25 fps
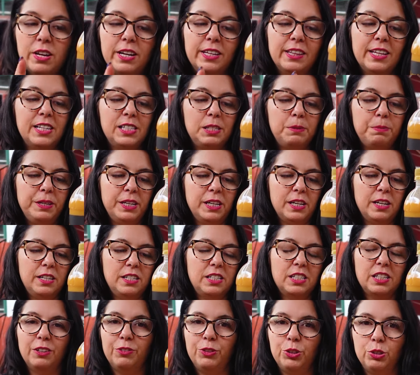and that's
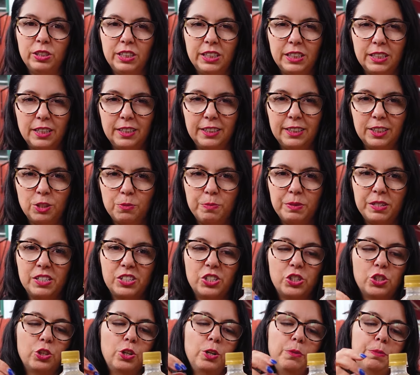because if you need a little bit of
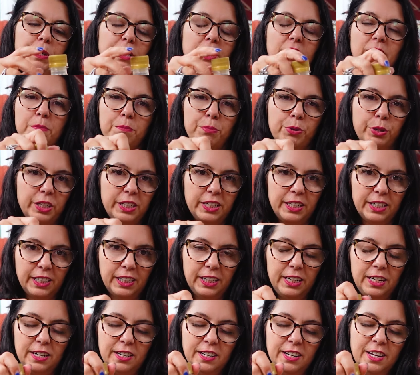syrup, he can put it
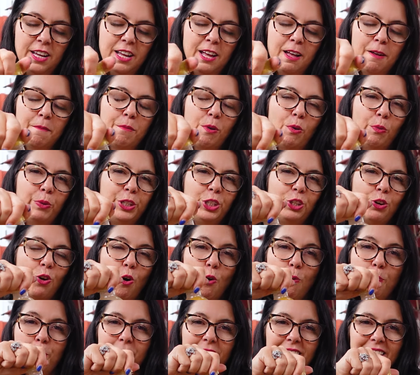in. But when you
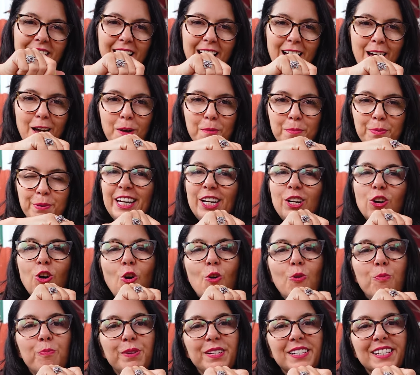open it
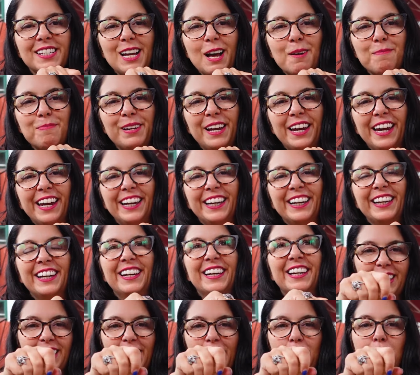opens up like
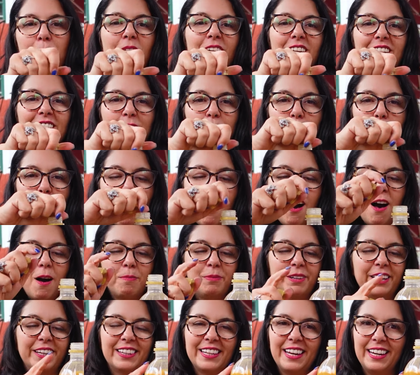a bottle of
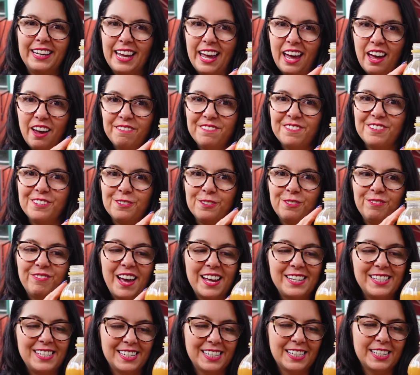pop, like that
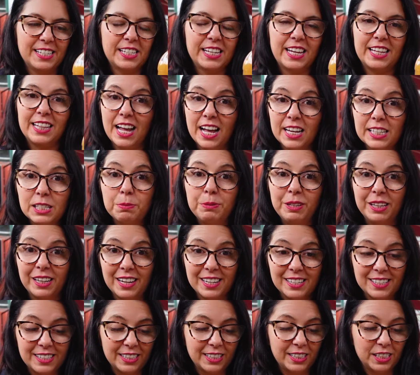effervescence, and that's
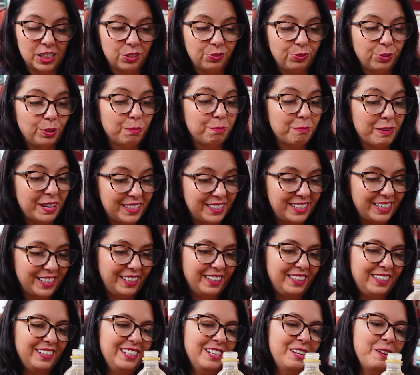because it's fermented.
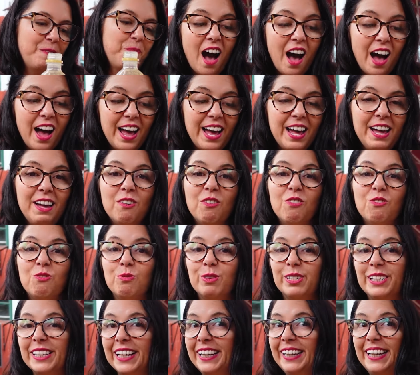I
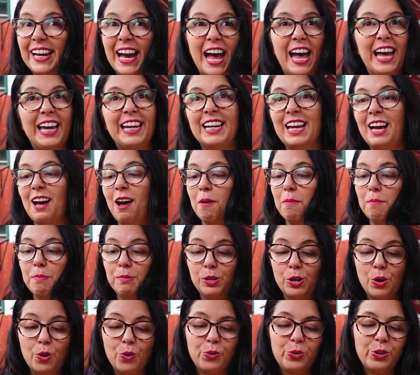was again
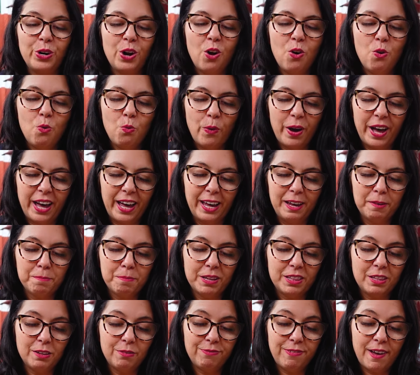blown away
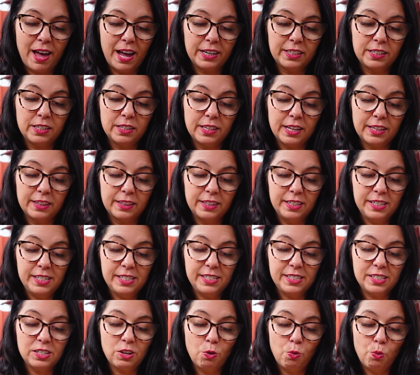by the fact that
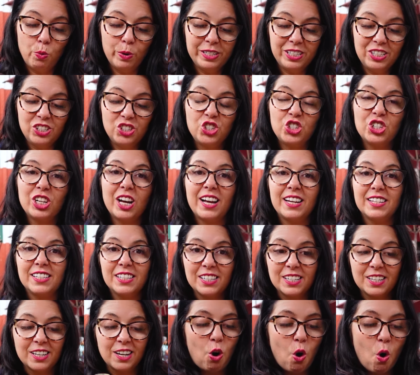this was
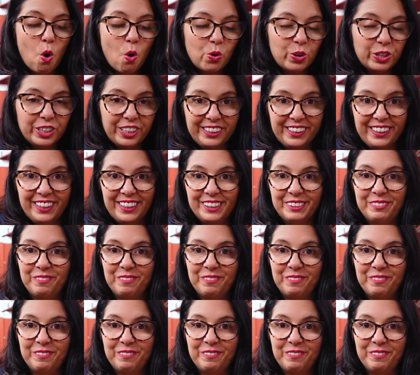just corn.